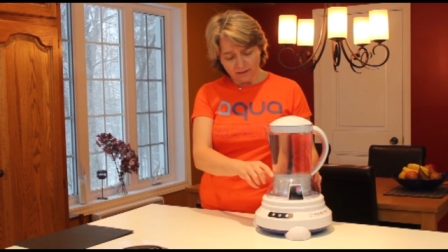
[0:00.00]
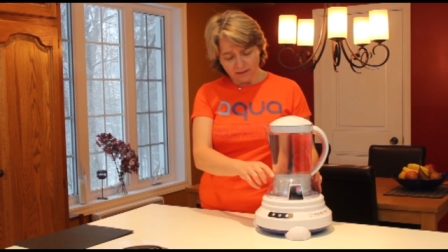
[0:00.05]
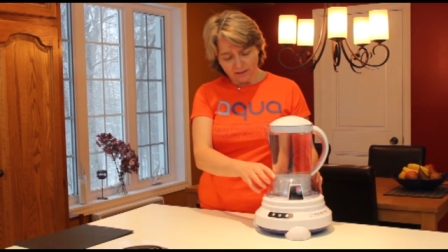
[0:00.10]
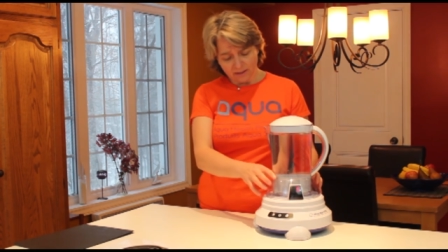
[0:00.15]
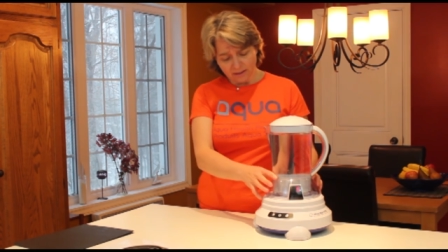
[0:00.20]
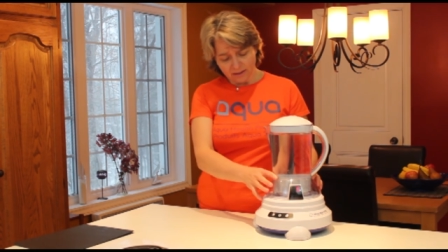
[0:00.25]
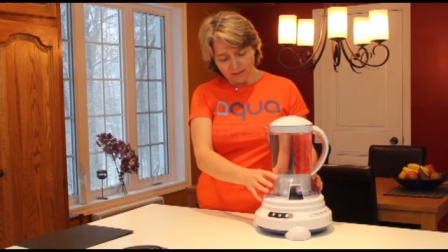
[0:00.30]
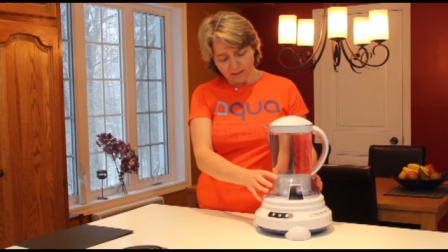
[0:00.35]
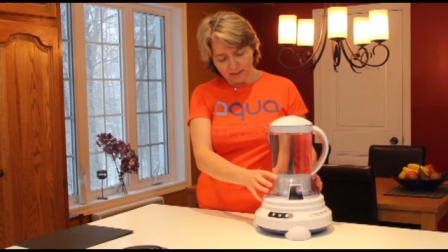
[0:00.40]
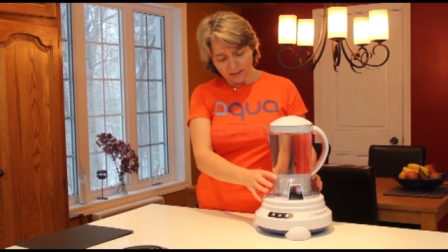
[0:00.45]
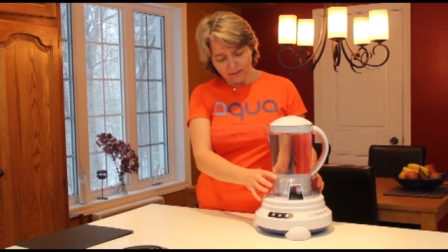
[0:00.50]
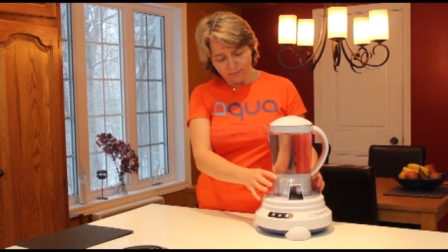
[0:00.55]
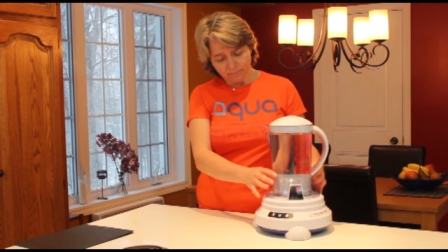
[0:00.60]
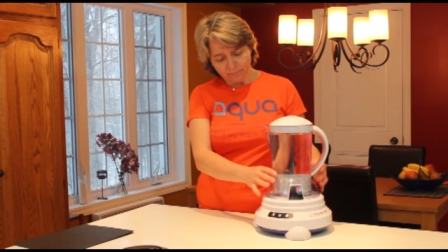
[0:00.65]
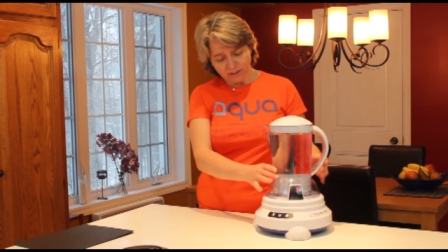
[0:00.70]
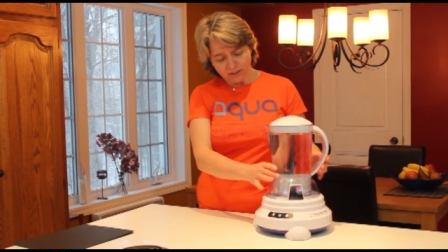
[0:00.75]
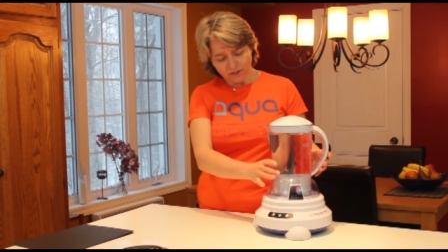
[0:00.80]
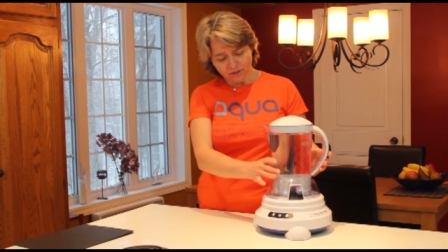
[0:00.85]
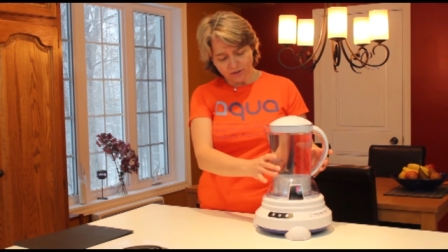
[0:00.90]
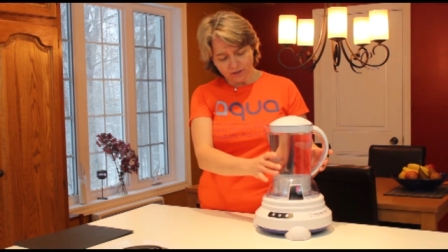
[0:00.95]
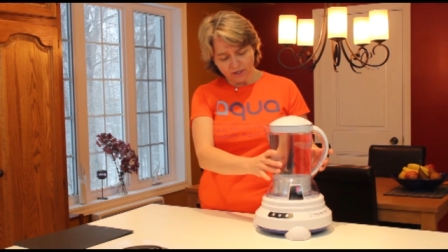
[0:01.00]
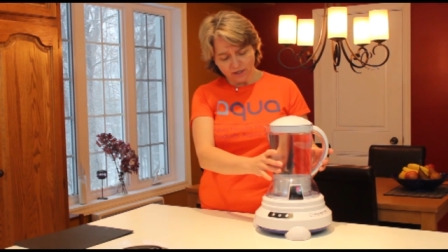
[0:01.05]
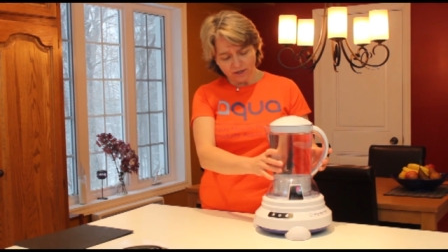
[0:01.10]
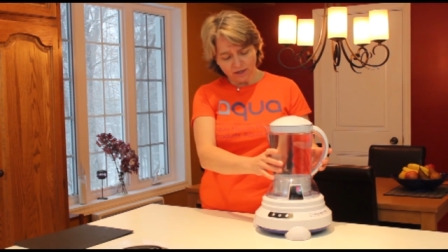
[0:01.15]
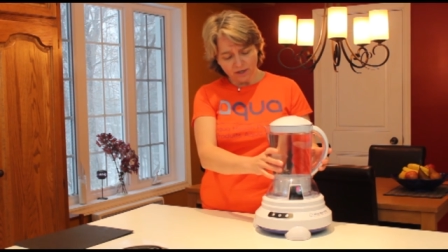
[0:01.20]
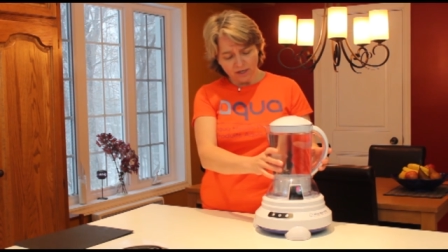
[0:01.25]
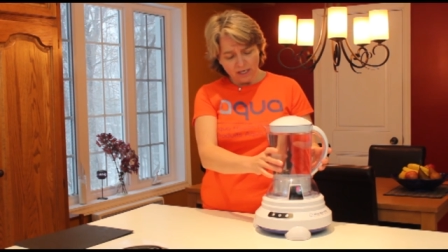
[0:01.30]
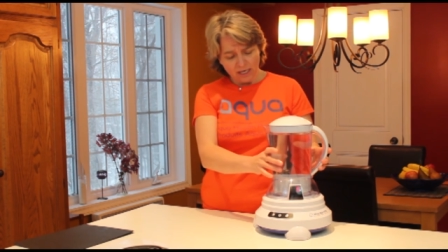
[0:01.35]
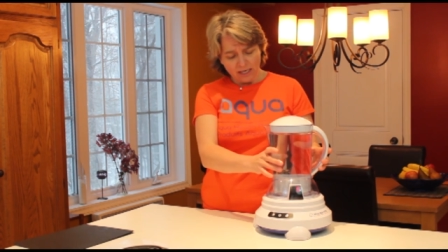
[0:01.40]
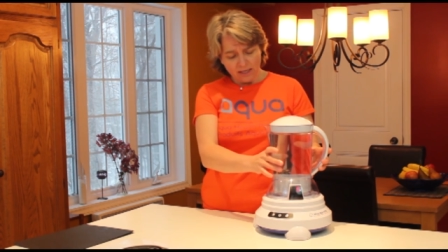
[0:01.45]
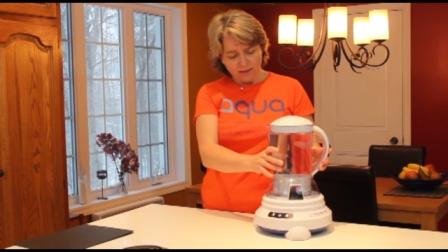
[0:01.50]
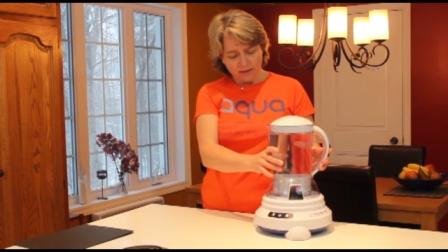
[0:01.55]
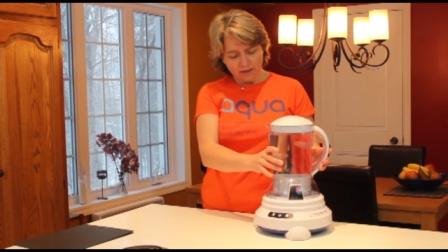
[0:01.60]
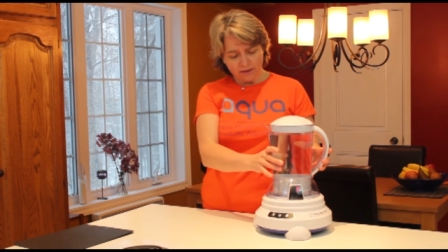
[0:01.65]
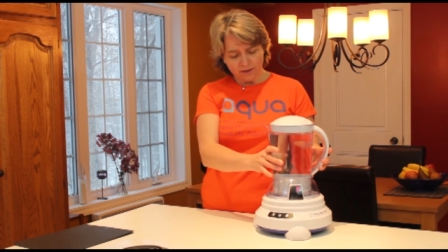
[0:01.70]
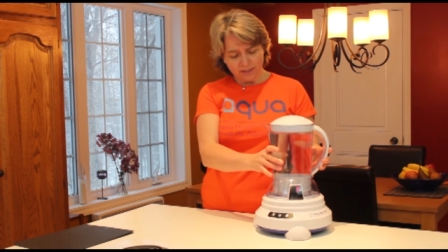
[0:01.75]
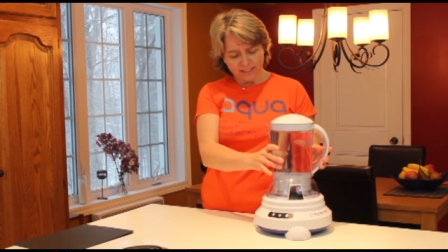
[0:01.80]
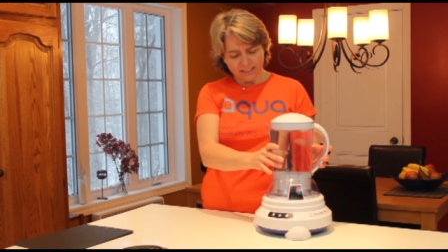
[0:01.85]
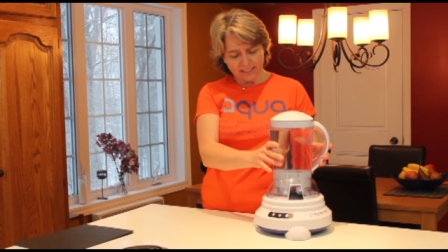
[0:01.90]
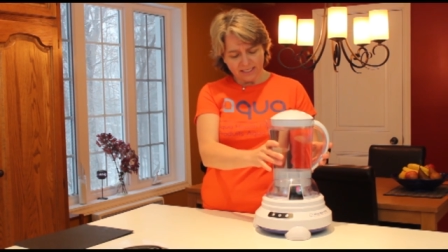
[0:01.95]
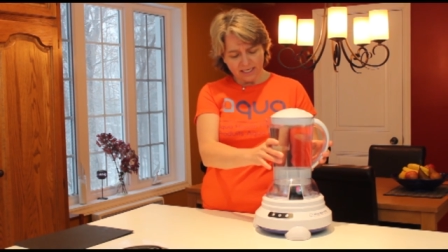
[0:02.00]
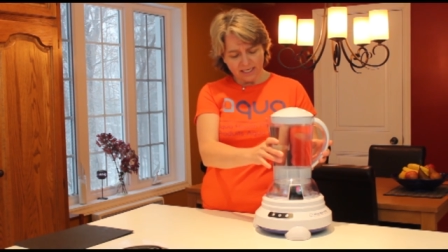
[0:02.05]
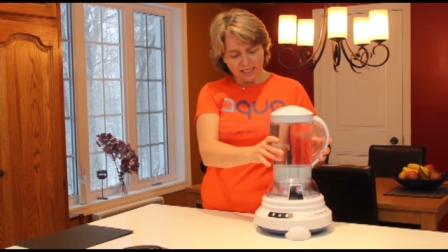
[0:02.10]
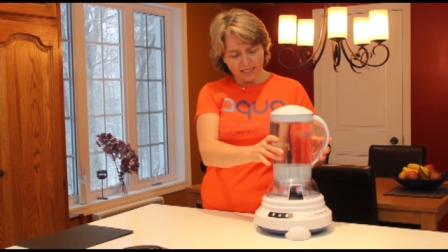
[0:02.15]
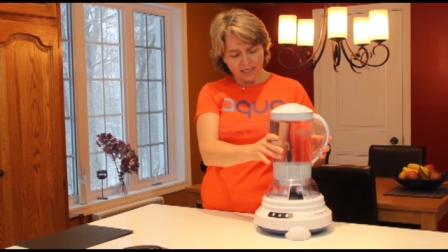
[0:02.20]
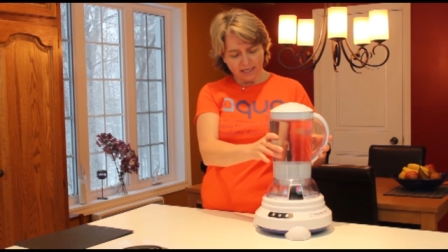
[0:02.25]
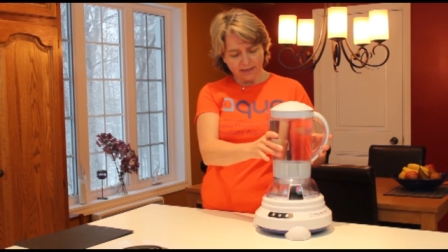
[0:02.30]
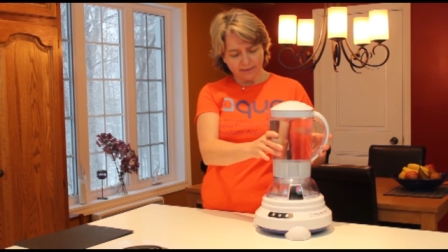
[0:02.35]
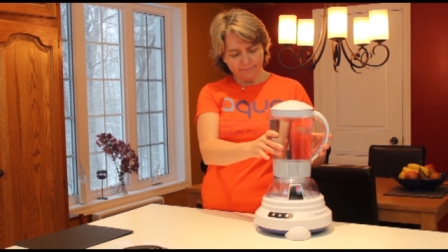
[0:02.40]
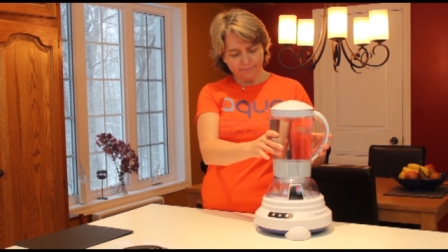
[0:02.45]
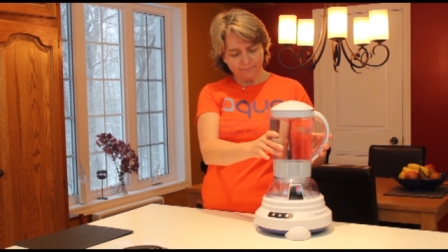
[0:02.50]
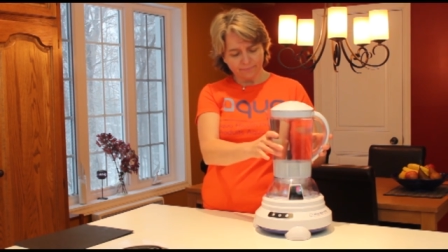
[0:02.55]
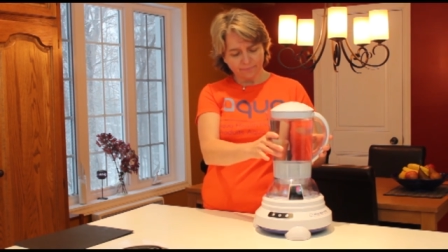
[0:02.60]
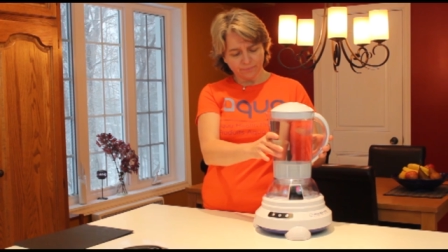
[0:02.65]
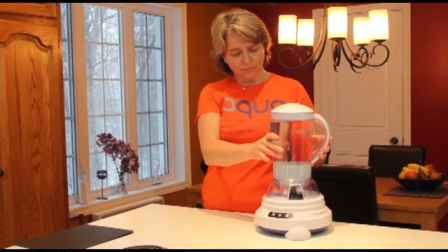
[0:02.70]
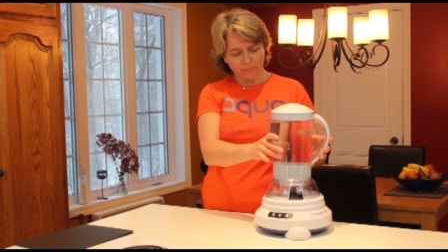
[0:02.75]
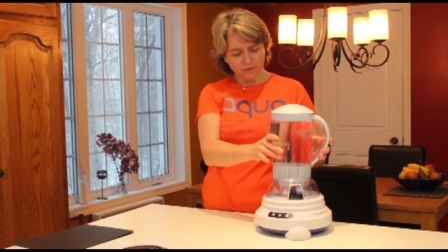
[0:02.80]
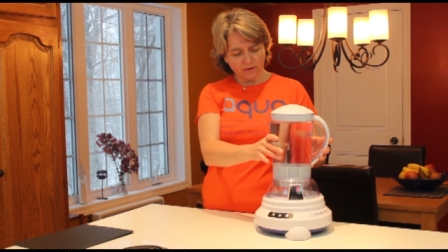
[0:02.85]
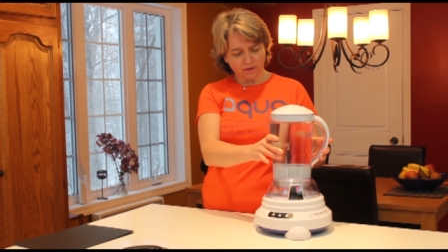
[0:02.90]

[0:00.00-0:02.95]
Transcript: the, the pitcher here, there is a, um,